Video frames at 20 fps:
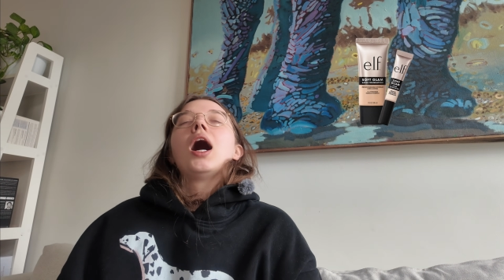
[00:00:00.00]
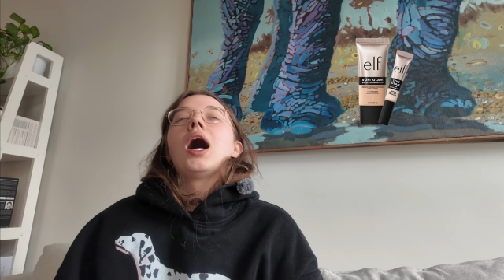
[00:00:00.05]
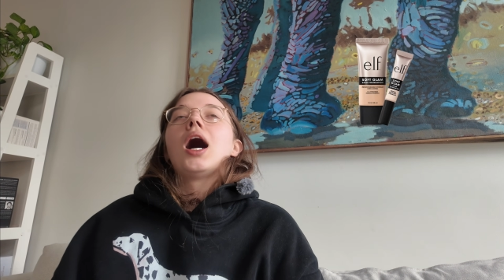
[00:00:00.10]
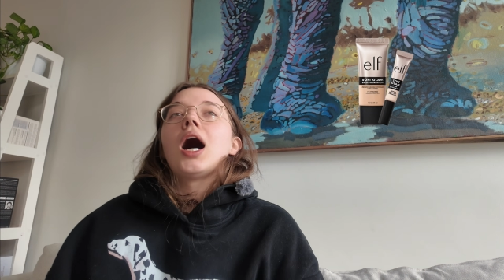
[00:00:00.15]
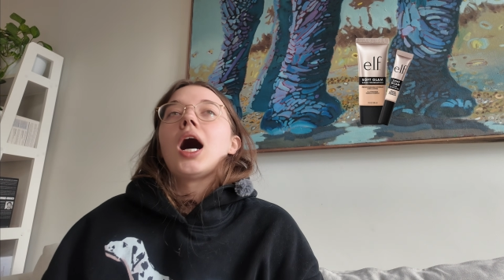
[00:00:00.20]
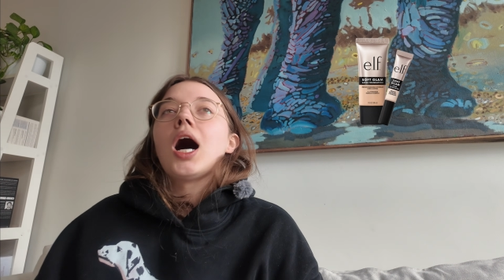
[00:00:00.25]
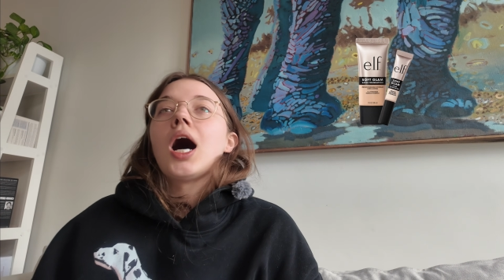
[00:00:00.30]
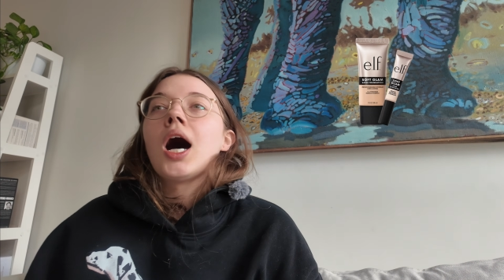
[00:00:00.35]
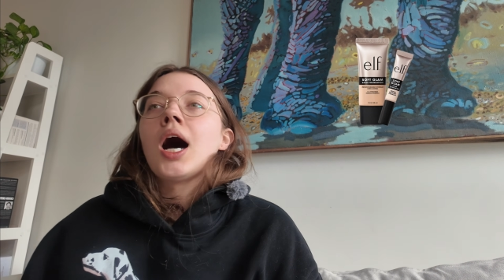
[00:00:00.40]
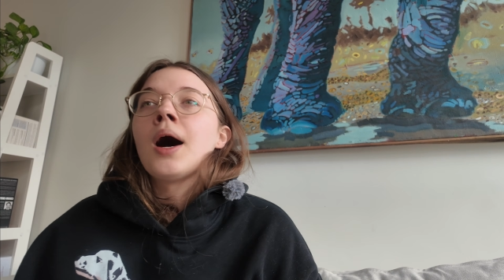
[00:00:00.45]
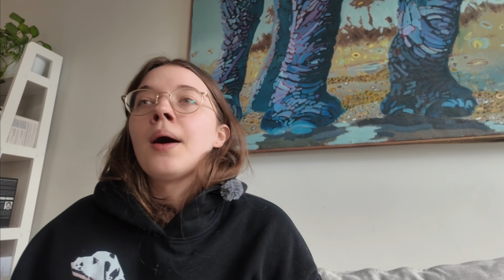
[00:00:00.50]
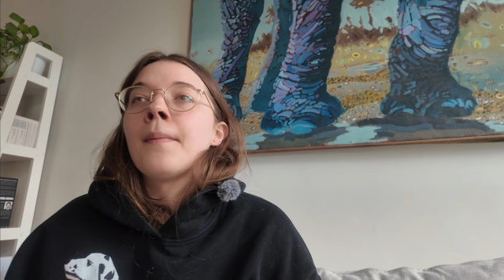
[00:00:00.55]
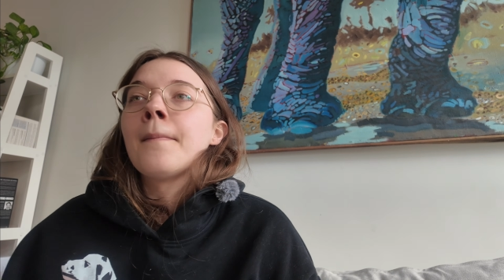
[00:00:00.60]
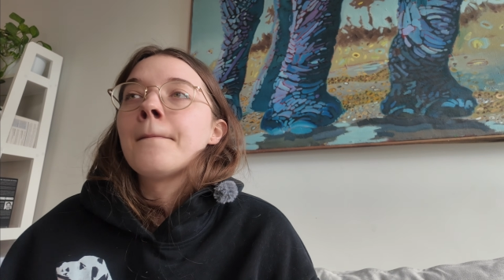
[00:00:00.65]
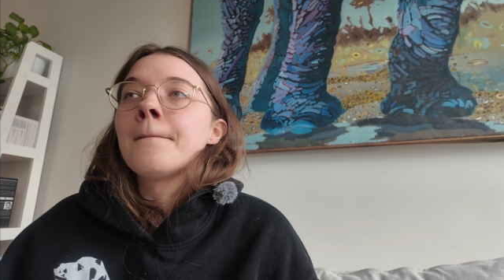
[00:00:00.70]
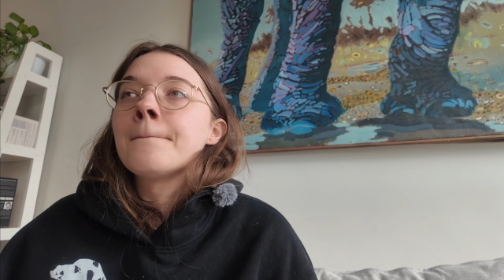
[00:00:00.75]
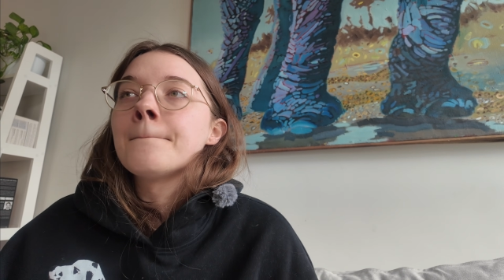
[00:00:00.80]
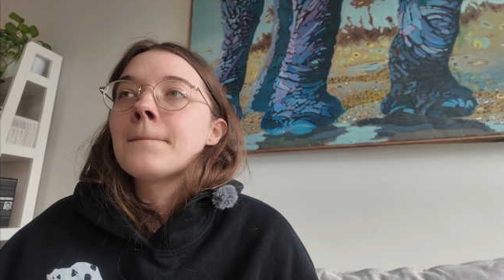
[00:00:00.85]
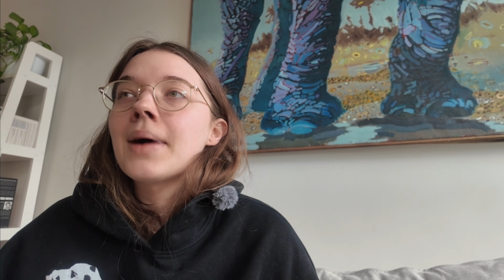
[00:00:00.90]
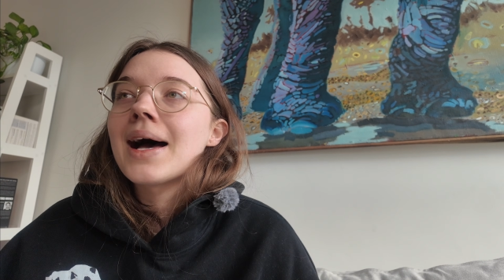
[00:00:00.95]

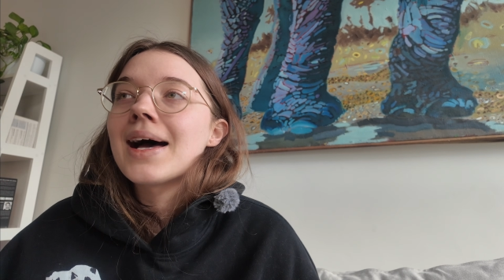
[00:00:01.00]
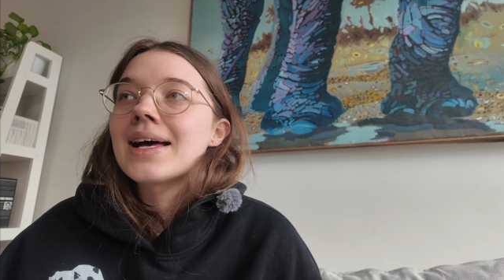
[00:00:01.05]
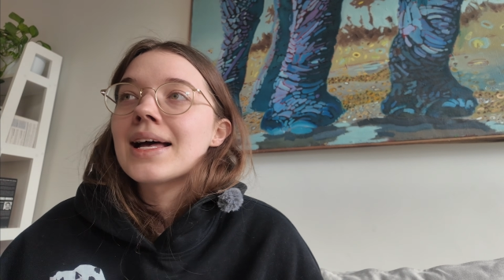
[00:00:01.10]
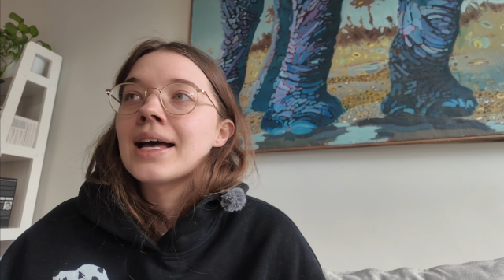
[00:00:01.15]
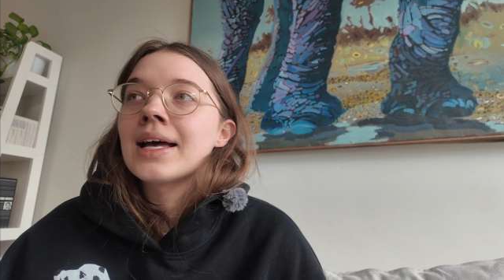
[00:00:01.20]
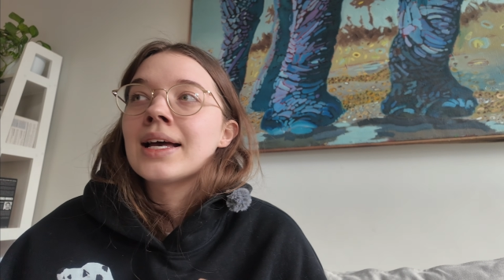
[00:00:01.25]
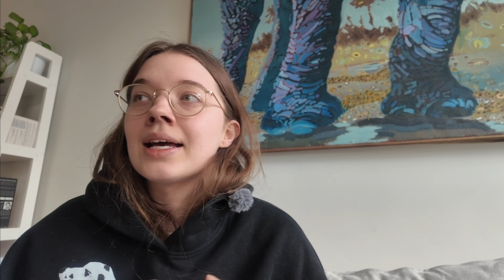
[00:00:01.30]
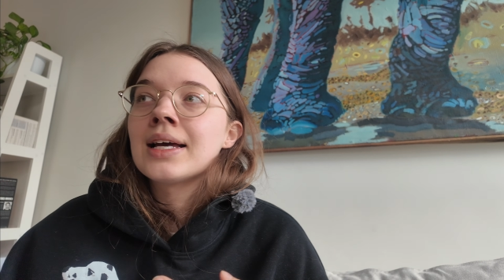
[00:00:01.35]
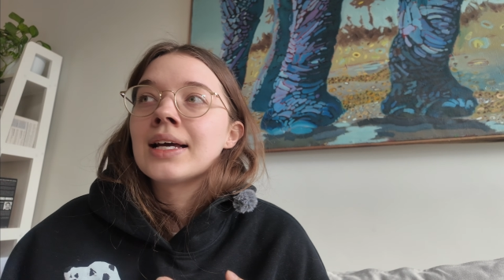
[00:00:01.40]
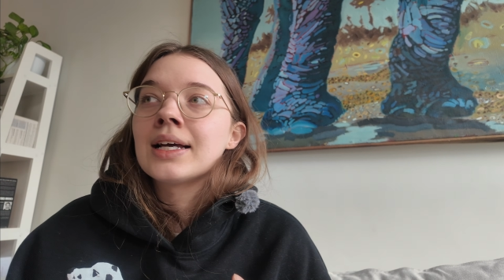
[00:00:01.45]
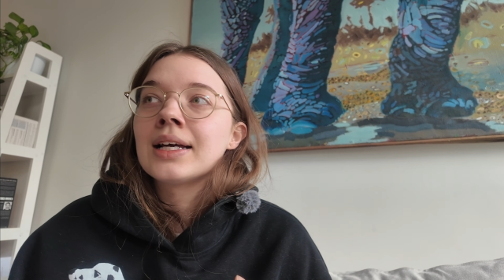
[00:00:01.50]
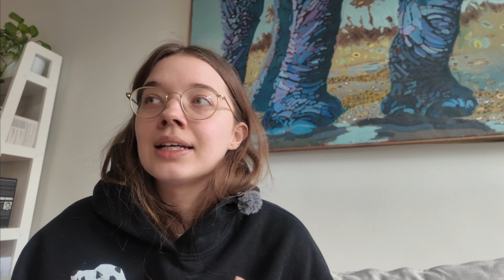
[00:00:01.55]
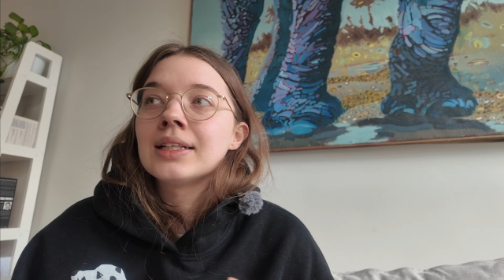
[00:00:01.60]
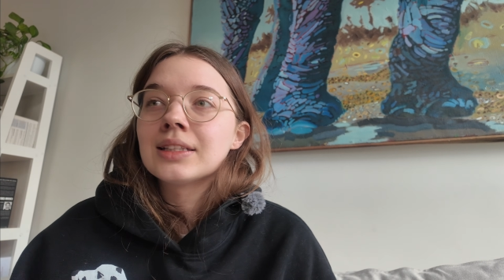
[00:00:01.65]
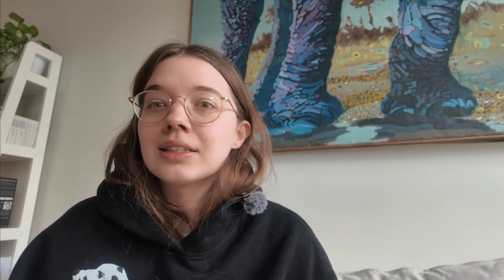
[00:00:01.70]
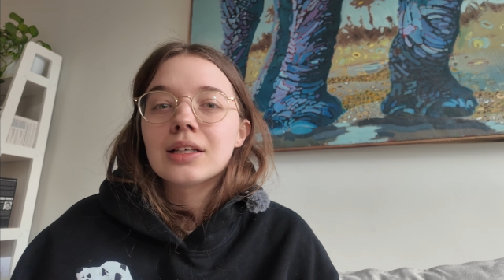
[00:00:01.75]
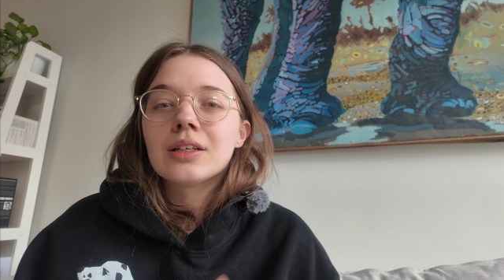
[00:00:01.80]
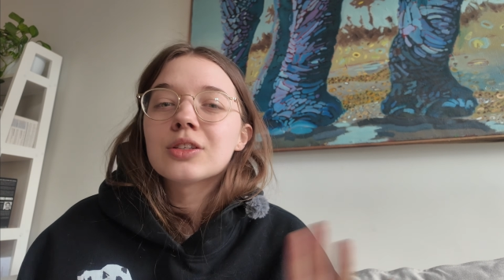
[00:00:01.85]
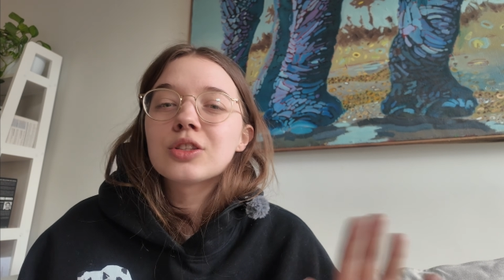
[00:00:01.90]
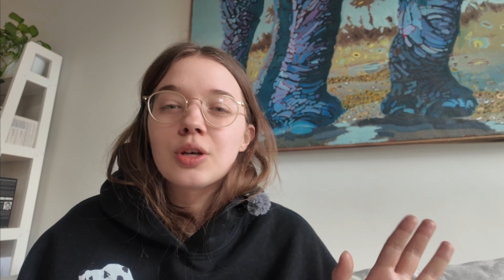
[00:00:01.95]

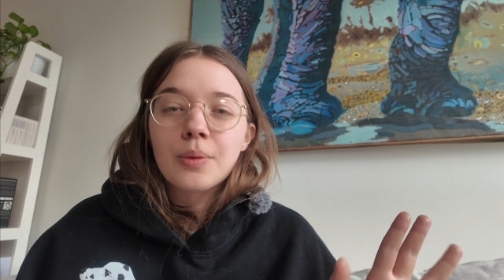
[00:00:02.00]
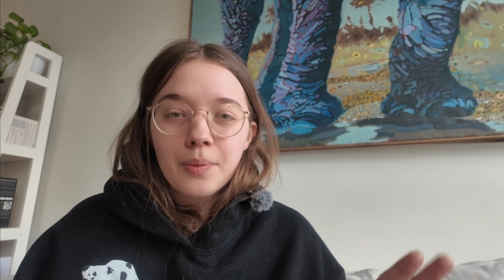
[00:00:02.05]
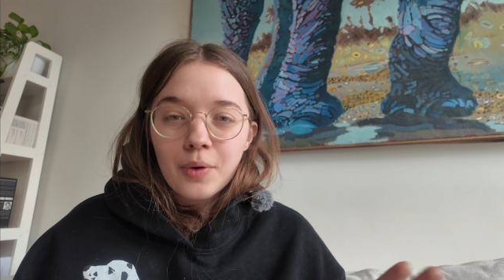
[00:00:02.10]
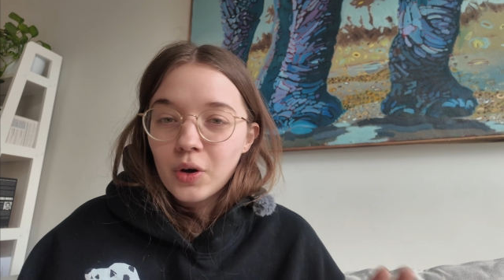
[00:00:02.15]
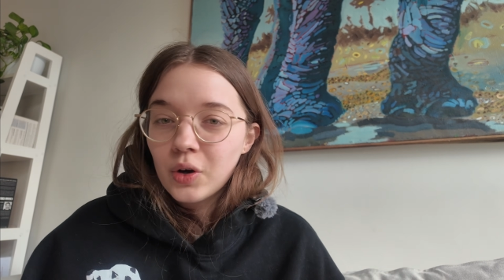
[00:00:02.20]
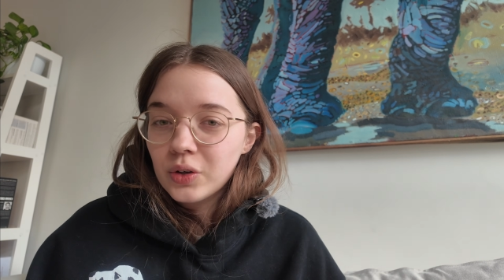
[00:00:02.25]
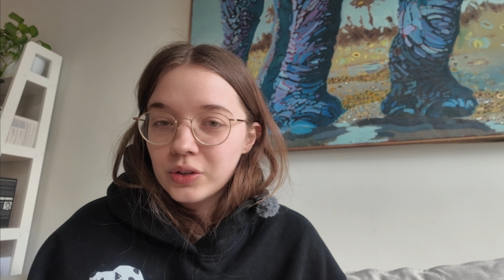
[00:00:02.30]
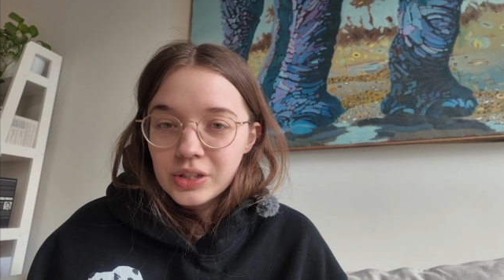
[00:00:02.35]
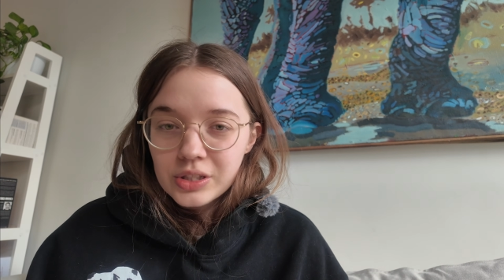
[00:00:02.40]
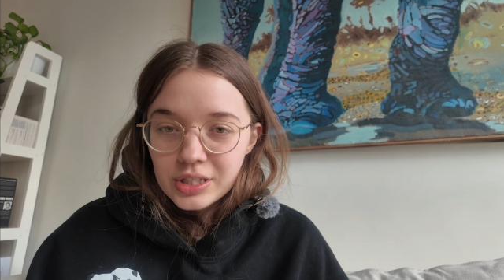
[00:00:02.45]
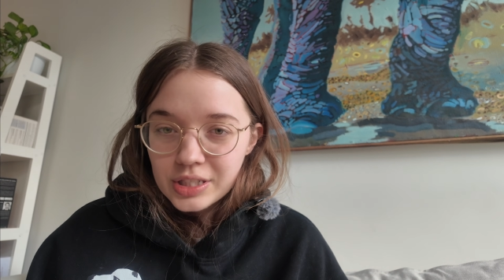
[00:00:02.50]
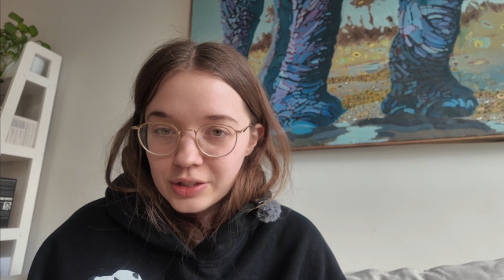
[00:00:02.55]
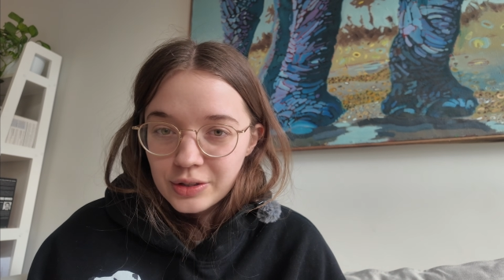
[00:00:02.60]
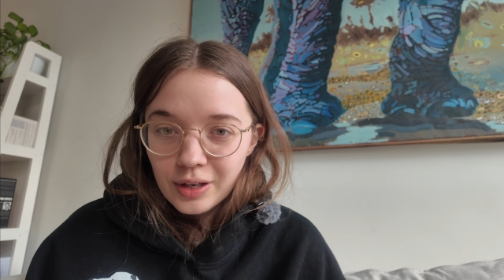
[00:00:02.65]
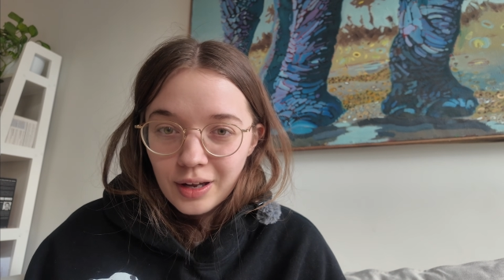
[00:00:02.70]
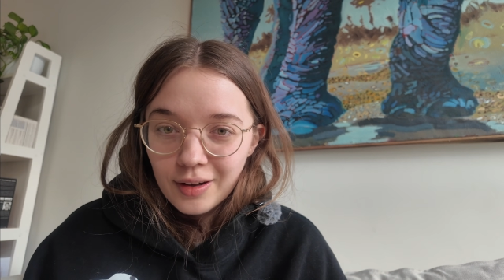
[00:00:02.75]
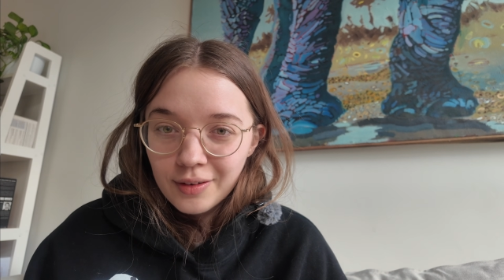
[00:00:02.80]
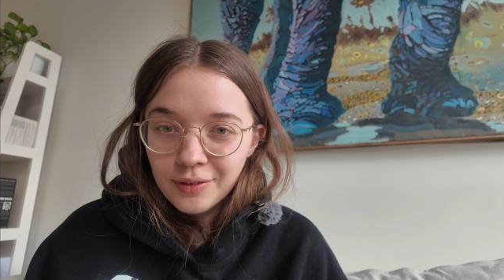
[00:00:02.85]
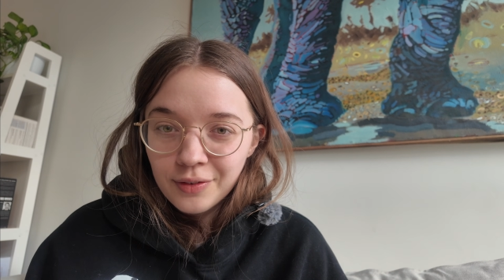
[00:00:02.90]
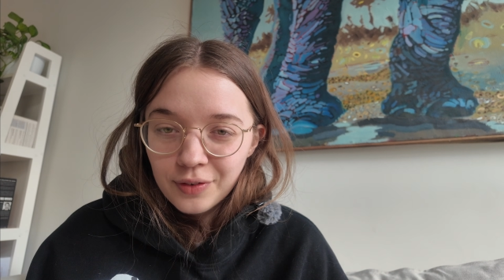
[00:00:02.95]
And some other
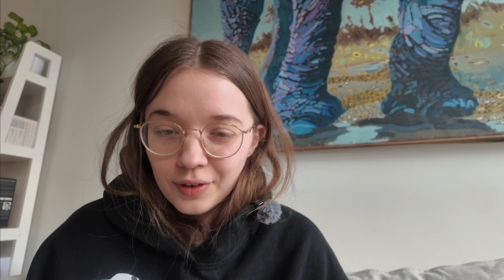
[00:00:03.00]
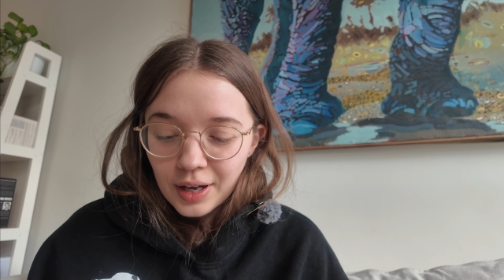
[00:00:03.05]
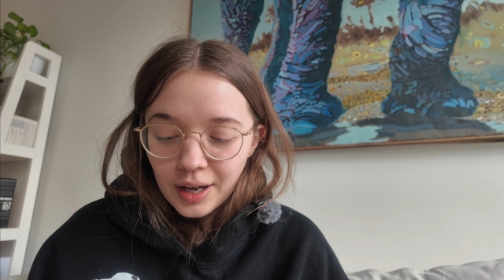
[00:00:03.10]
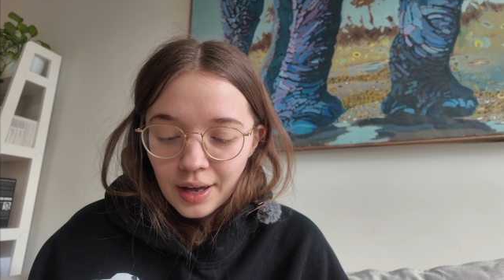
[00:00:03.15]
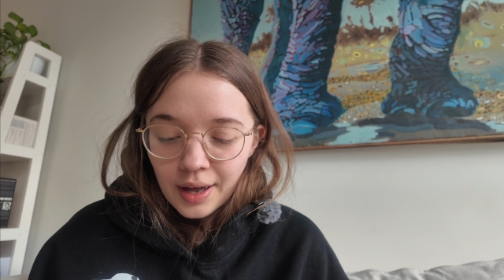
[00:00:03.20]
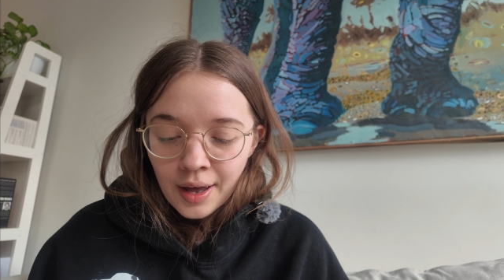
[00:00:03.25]
stuff.